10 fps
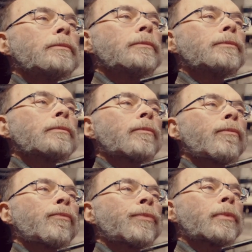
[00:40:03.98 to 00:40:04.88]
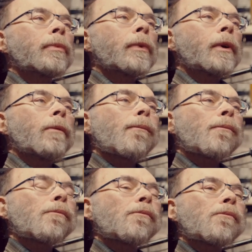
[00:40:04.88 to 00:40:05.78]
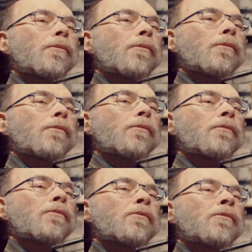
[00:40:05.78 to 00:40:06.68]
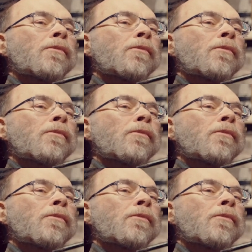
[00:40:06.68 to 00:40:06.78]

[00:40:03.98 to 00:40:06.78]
How should they go about their lives?